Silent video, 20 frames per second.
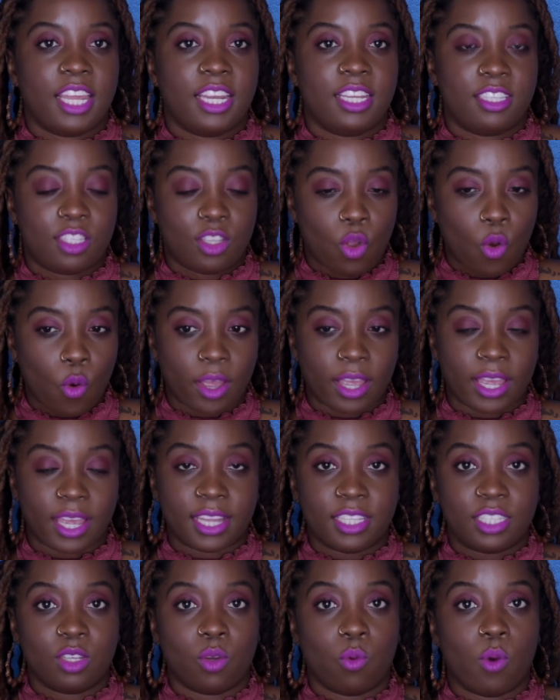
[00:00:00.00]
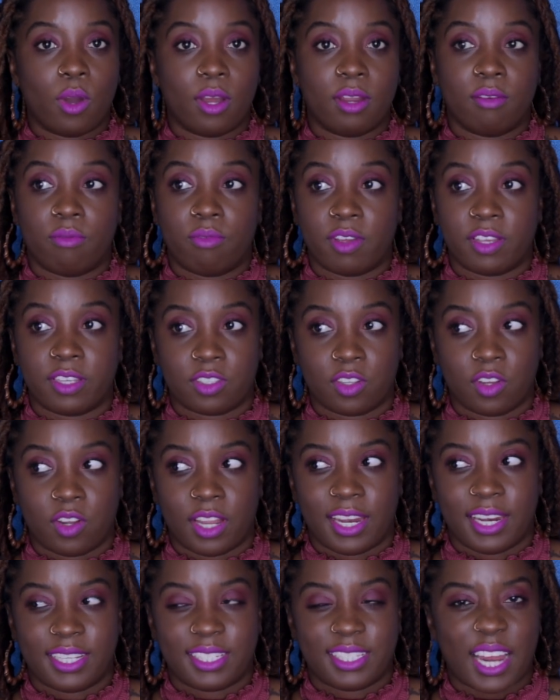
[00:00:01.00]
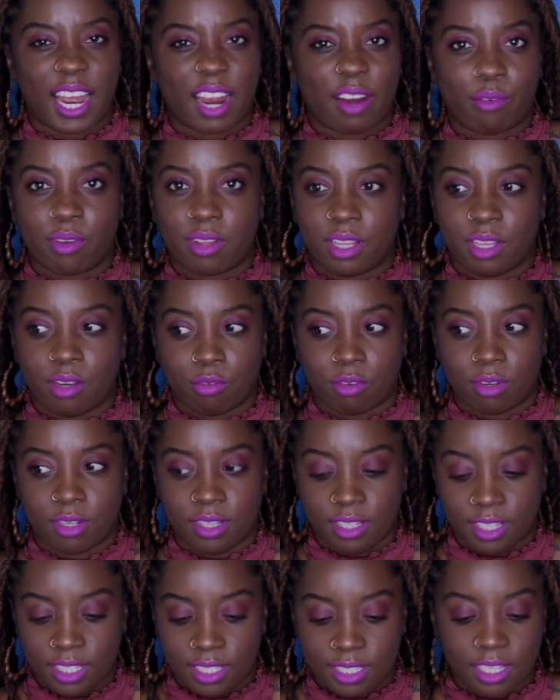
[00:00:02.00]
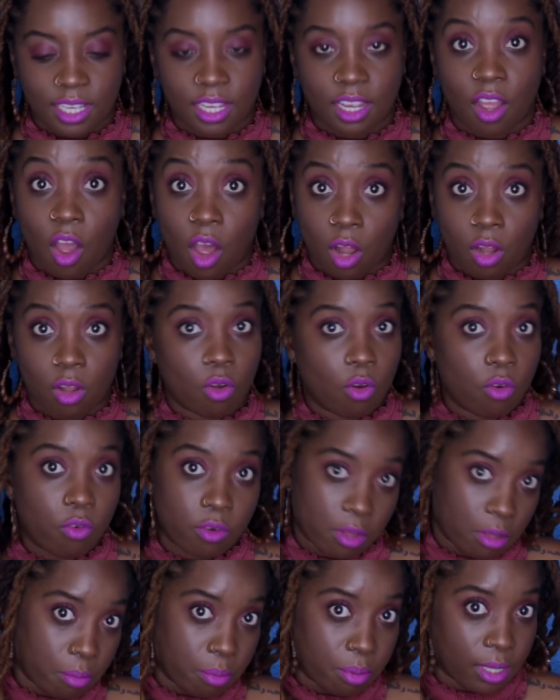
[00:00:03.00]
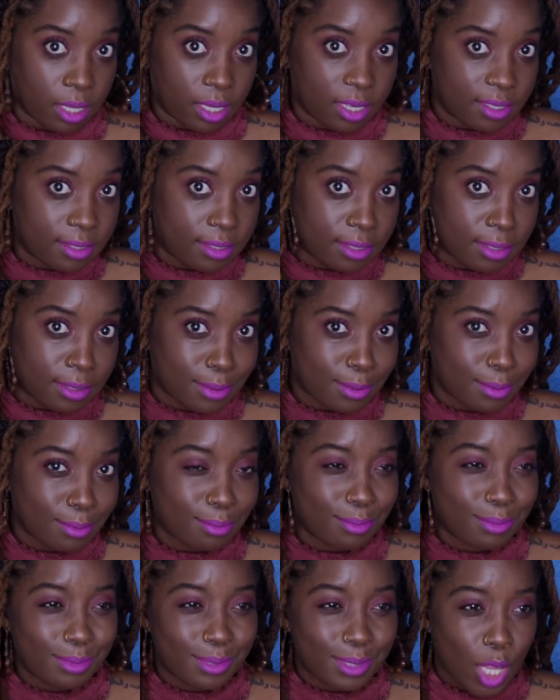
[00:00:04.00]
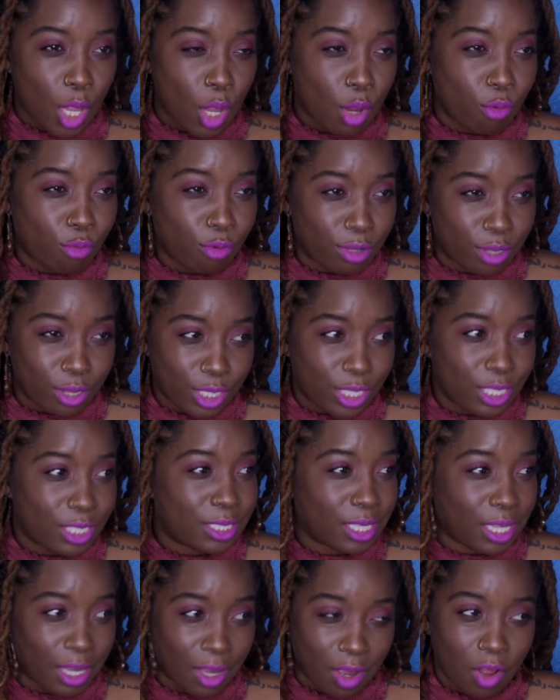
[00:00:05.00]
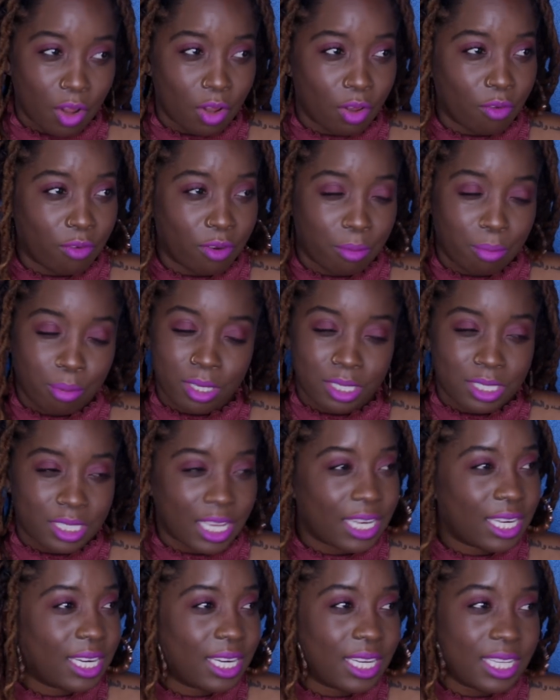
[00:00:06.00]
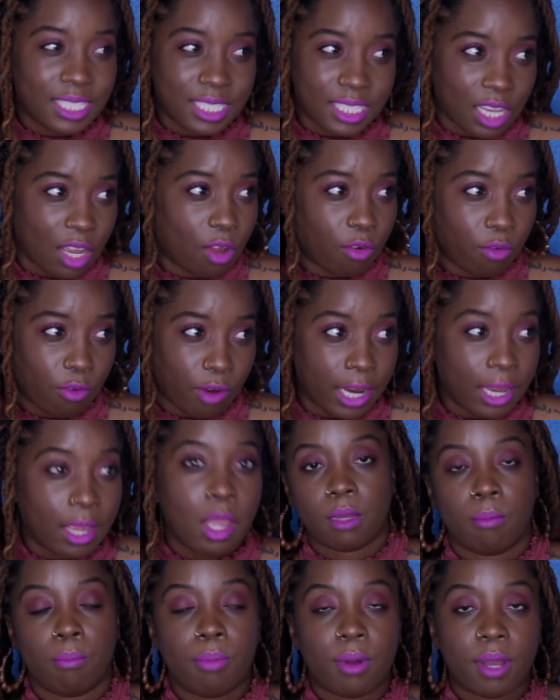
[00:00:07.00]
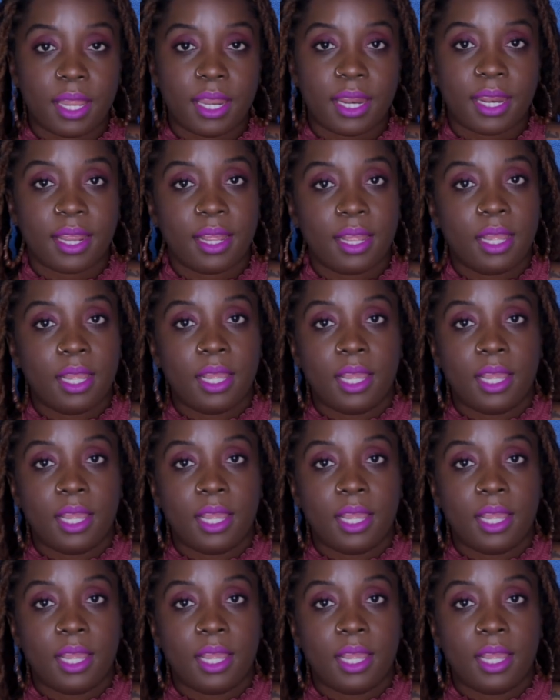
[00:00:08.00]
it's going into one vessel and it's not really releasing all over the place. That didn't sound right. But